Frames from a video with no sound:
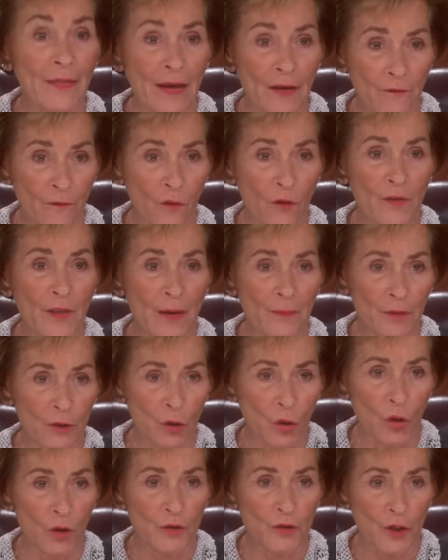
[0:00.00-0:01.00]
therefore they
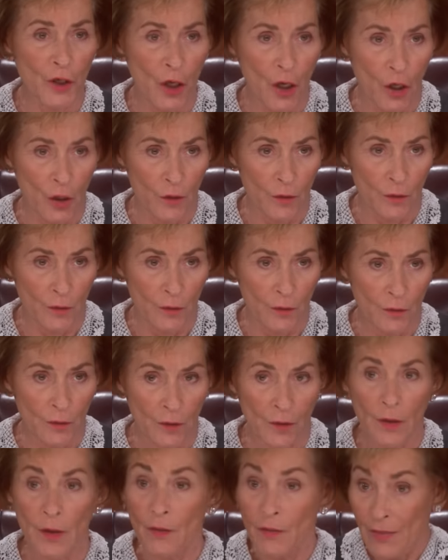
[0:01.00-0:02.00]
belong to her.
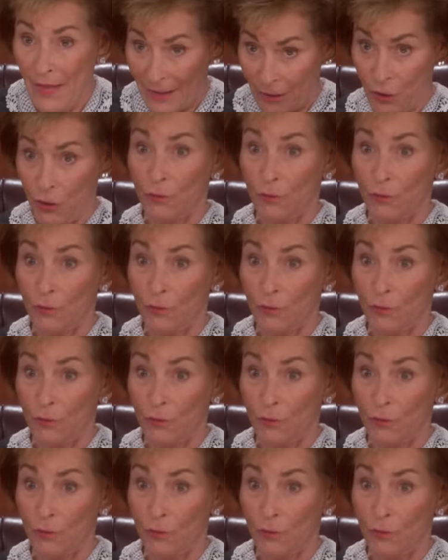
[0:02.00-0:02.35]
No. That's